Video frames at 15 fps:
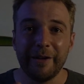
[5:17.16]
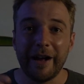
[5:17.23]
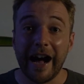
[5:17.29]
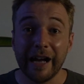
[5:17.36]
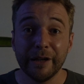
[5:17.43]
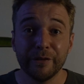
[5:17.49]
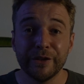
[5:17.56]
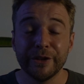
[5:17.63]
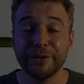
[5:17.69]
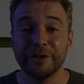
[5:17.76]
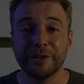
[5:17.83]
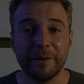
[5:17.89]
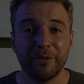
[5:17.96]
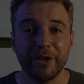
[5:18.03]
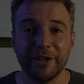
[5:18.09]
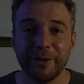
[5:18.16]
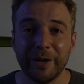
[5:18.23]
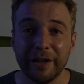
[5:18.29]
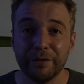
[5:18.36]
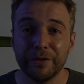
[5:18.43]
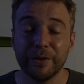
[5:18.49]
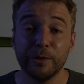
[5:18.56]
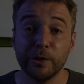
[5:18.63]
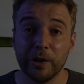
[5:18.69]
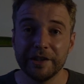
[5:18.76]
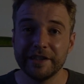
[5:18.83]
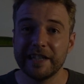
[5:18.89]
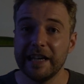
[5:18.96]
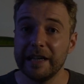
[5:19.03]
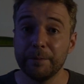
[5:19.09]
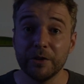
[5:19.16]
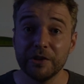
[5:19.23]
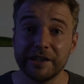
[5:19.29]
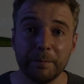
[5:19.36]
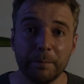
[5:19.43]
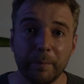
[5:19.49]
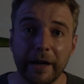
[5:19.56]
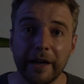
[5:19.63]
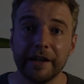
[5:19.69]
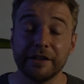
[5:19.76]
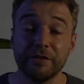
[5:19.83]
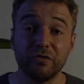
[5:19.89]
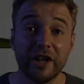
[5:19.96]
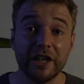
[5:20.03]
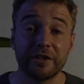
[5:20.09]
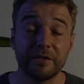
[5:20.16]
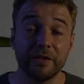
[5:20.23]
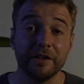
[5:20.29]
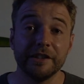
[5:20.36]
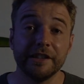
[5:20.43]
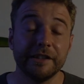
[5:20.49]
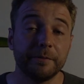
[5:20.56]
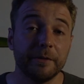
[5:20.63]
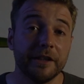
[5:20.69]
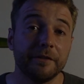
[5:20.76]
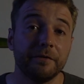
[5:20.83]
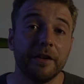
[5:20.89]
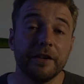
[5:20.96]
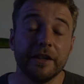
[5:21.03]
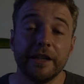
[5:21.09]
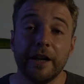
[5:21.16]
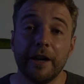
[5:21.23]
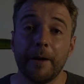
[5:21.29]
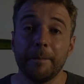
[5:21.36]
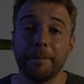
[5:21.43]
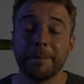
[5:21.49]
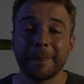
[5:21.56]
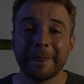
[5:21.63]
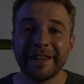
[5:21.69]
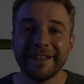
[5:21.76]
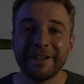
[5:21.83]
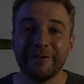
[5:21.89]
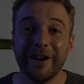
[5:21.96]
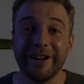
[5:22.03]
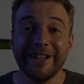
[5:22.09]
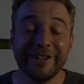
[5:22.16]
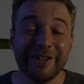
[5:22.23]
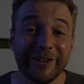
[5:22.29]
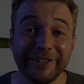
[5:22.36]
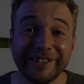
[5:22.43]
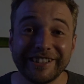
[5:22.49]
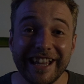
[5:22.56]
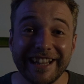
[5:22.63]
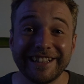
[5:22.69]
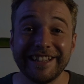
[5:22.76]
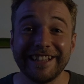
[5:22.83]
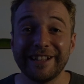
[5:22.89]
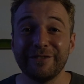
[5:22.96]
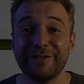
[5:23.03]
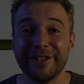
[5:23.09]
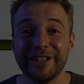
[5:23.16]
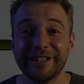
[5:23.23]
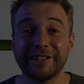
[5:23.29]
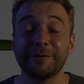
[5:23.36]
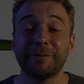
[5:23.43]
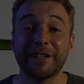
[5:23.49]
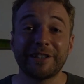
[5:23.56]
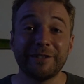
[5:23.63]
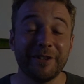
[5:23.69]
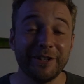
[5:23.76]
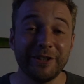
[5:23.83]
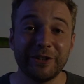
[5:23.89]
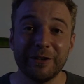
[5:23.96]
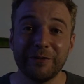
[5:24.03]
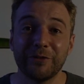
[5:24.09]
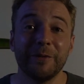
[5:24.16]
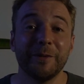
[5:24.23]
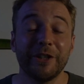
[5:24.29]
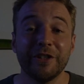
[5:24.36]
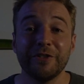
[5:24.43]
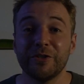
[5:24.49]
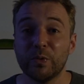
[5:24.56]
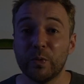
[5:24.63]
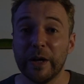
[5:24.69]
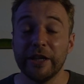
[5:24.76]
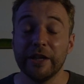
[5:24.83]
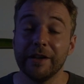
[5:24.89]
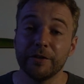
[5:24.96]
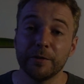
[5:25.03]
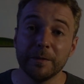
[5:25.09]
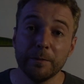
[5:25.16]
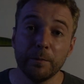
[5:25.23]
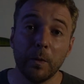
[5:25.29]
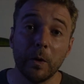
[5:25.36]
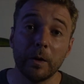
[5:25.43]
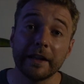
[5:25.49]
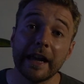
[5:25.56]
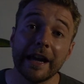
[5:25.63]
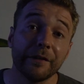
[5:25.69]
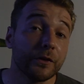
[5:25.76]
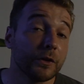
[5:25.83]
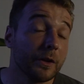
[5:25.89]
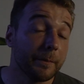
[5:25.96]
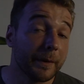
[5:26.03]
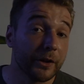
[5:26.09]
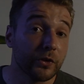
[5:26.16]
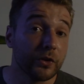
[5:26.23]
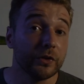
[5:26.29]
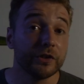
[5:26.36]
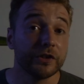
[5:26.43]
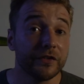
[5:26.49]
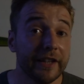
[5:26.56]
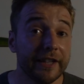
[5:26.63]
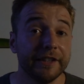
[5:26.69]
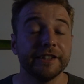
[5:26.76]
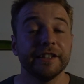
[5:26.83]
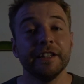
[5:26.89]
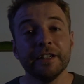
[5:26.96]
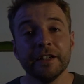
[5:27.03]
iPhones, their brand new iPhones, on tables in bars and restaurants. It's very, very unsettling at first, especially when you come from a country where you have to be more careful about those things.